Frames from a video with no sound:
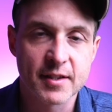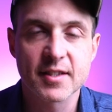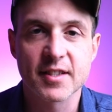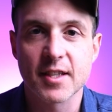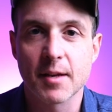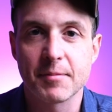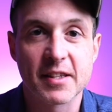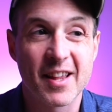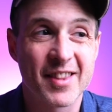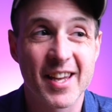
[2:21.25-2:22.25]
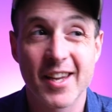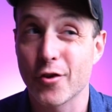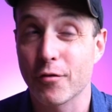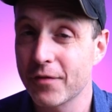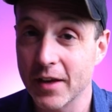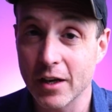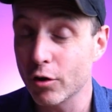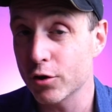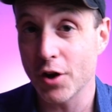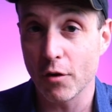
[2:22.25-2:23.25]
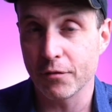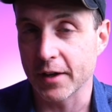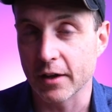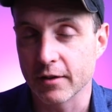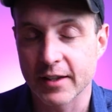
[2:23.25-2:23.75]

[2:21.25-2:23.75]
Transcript: This is something that they either feel or don't feel.